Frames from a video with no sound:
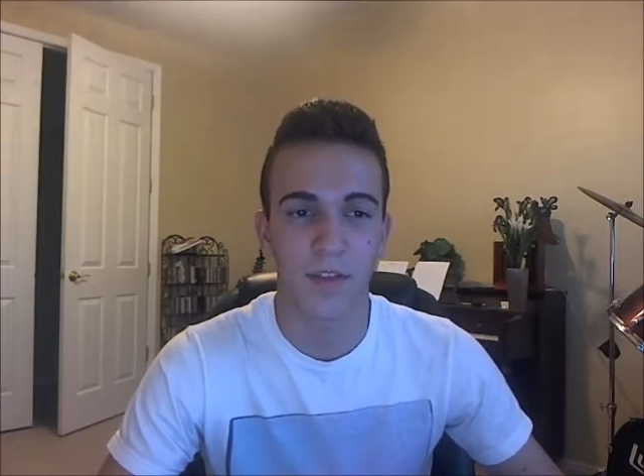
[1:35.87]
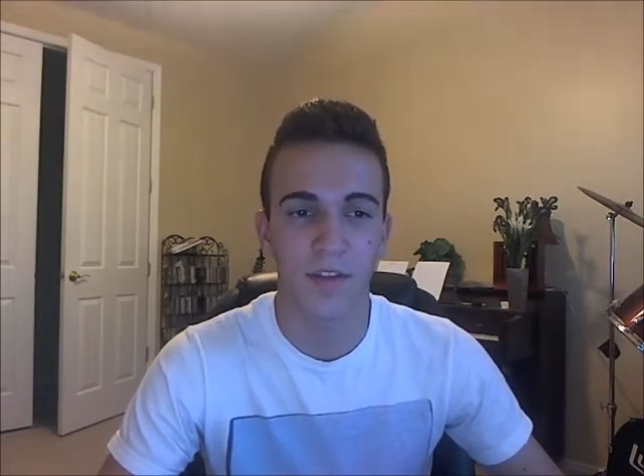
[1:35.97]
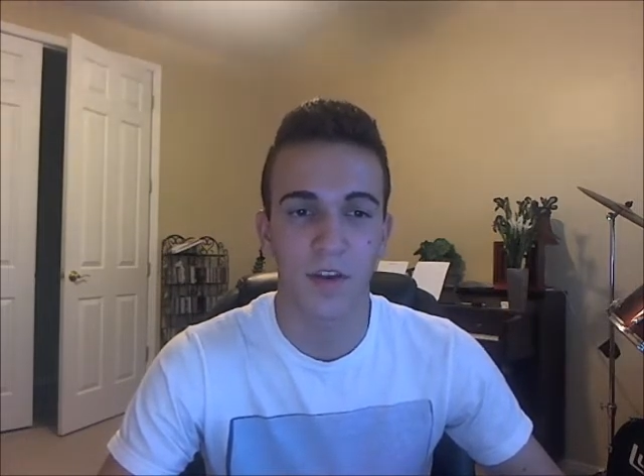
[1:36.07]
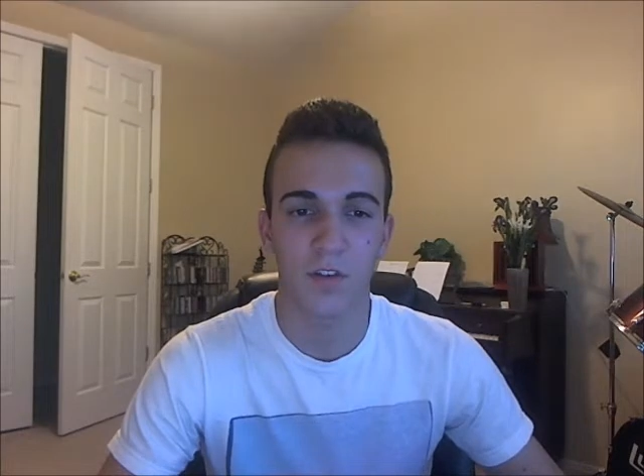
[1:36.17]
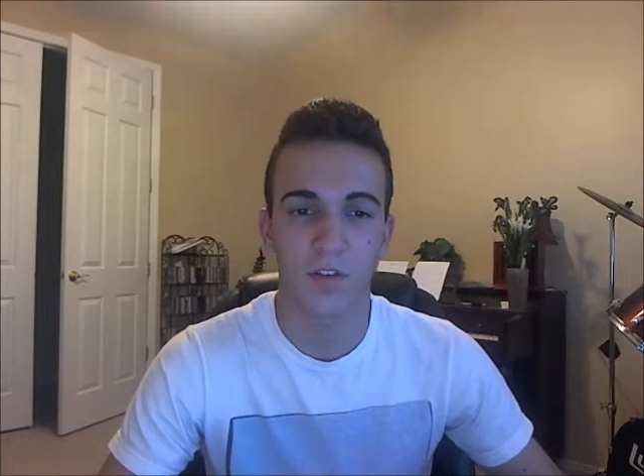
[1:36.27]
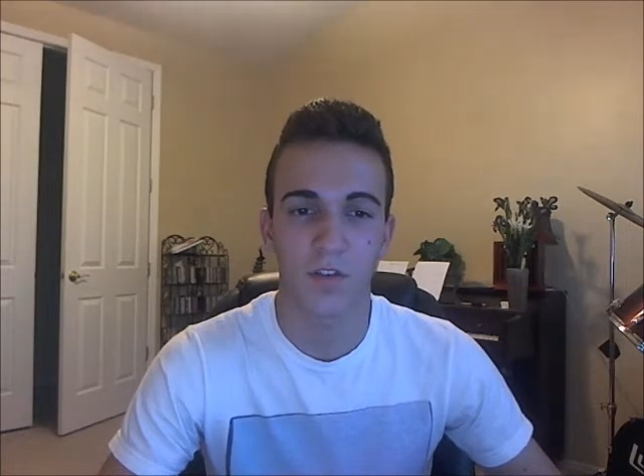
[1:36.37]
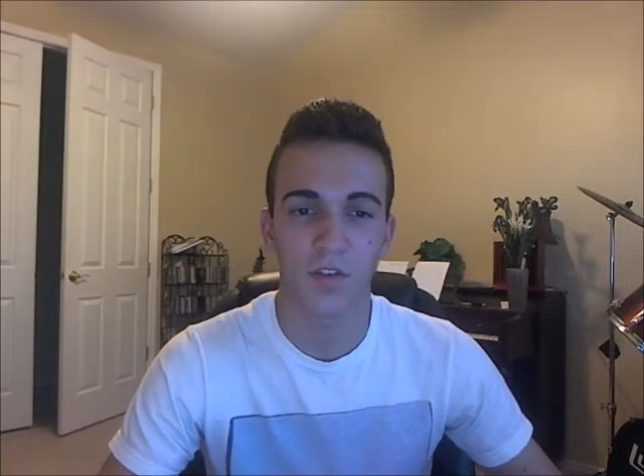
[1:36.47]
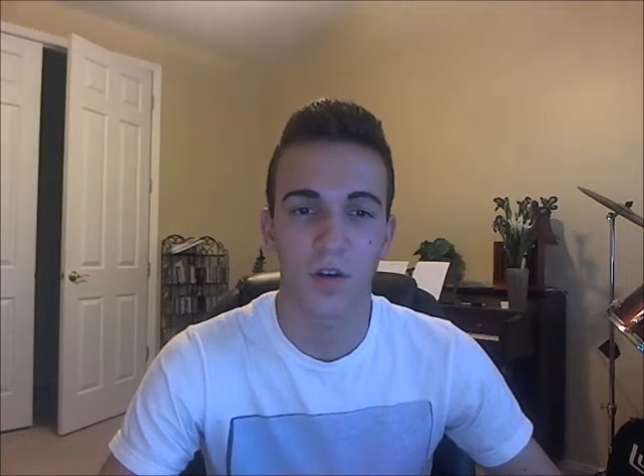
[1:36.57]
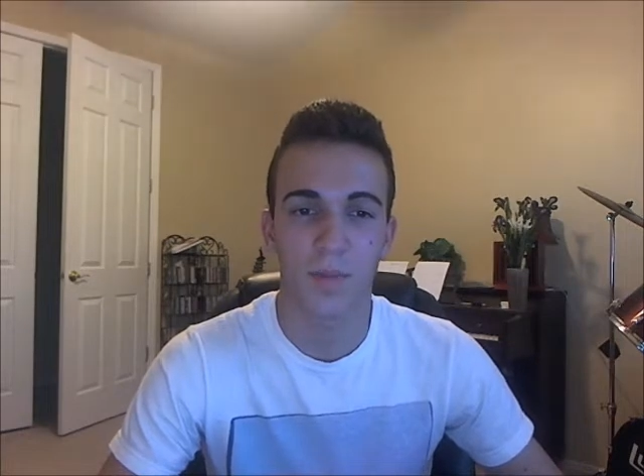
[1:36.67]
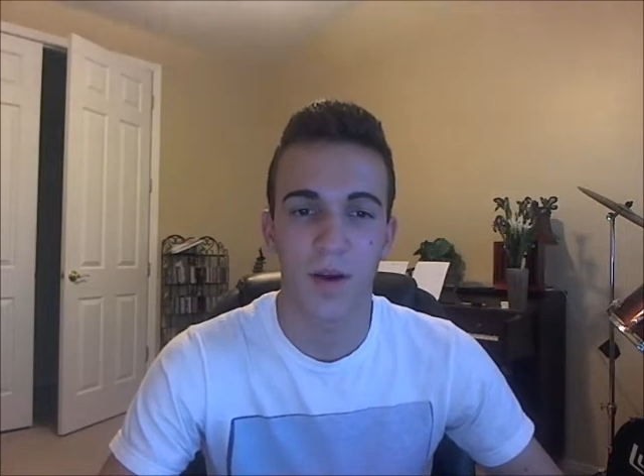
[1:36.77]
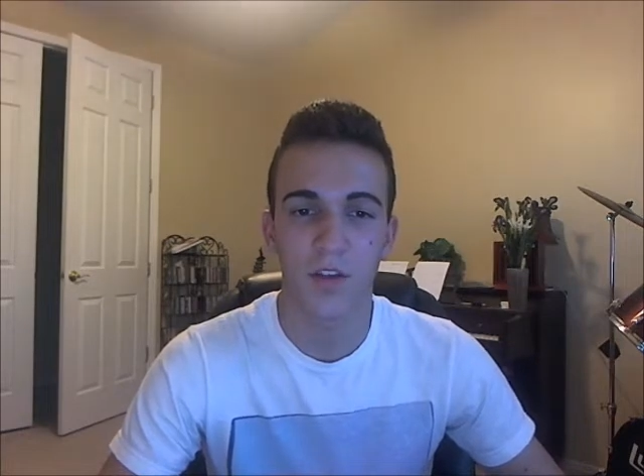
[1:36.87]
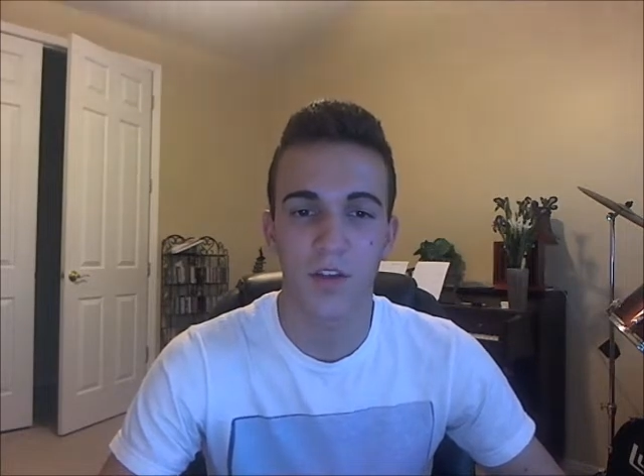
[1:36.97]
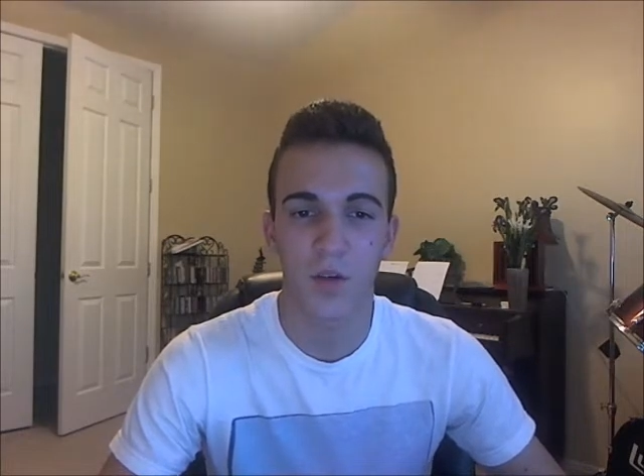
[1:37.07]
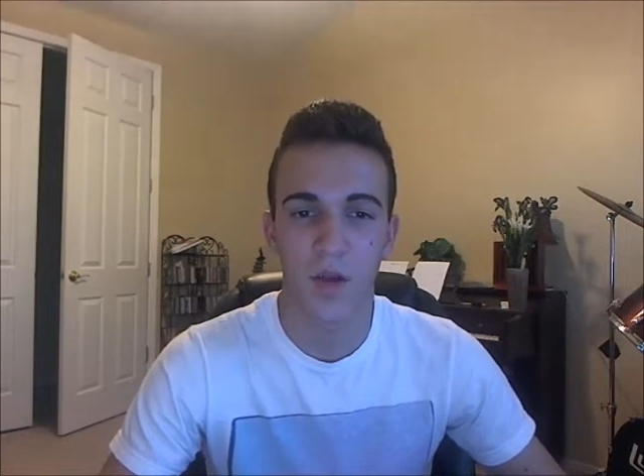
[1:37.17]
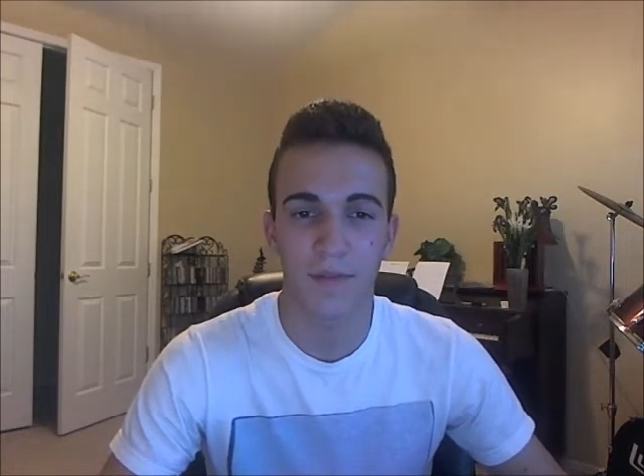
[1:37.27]
scares you so
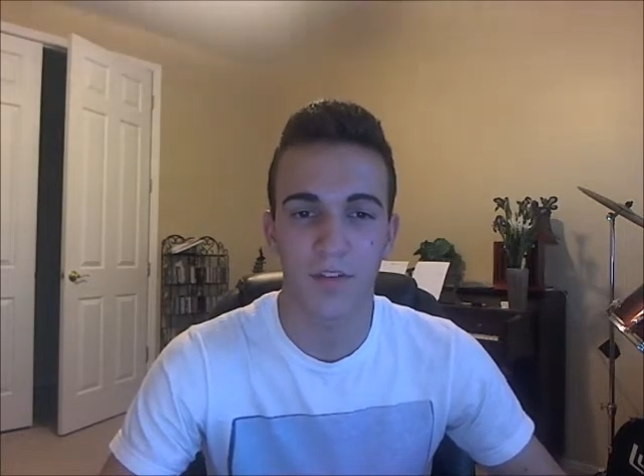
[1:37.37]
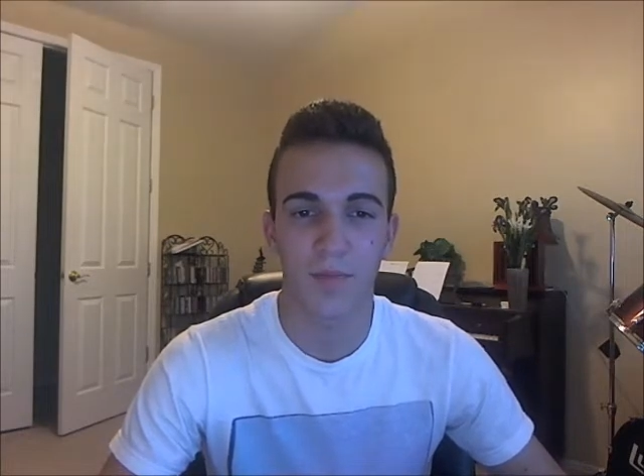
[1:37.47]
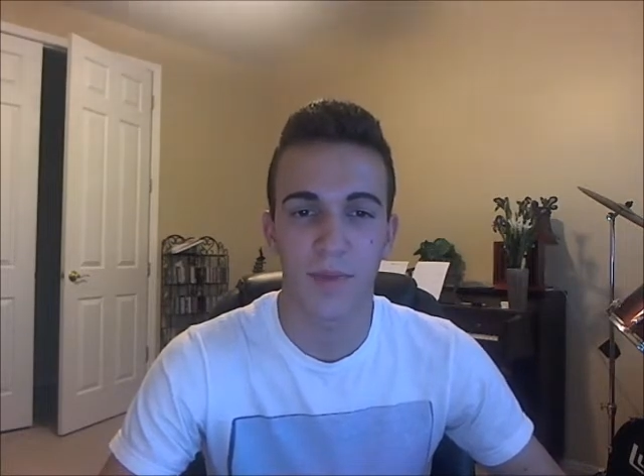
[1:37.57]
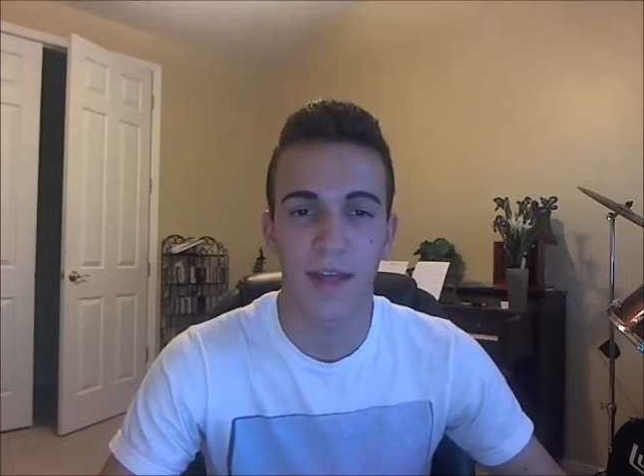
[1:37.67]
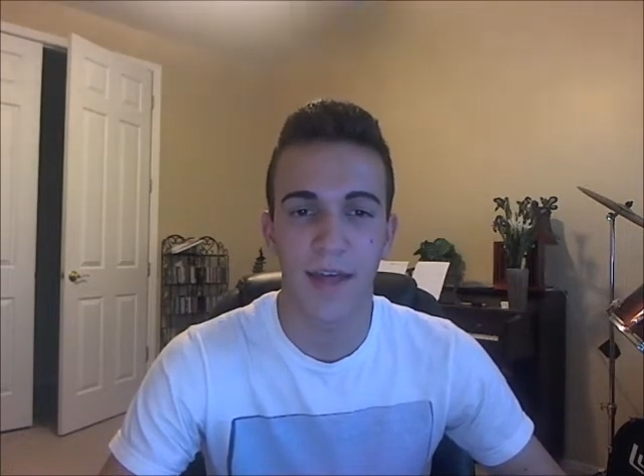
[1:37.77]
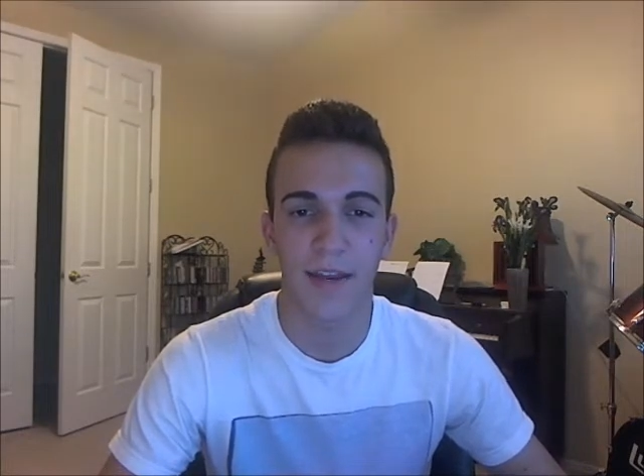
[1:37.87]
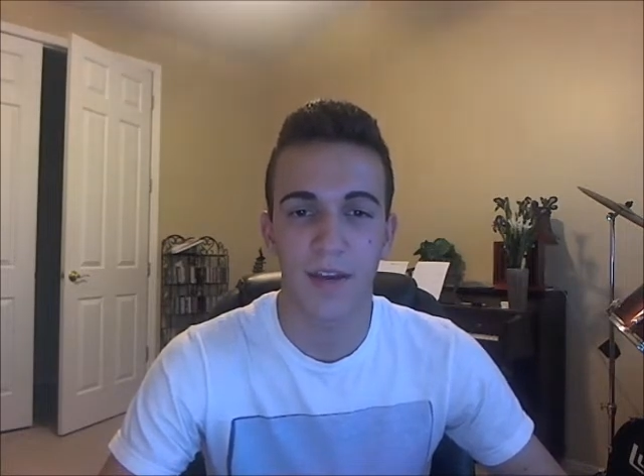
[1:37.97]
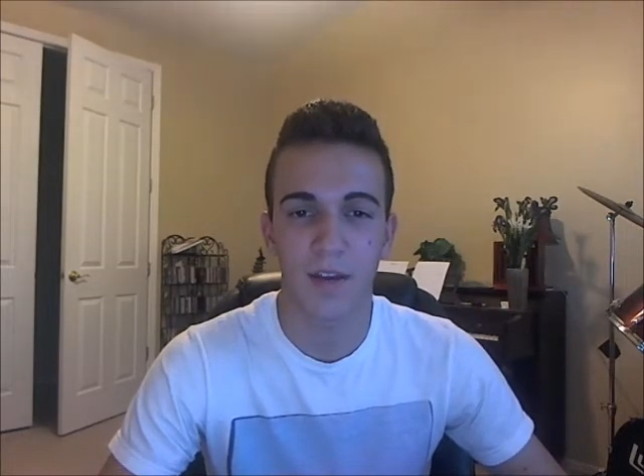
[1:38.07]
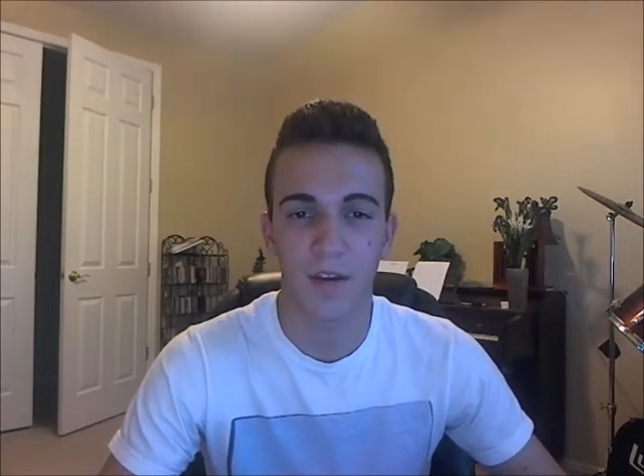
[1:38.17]
much you have to spit at it,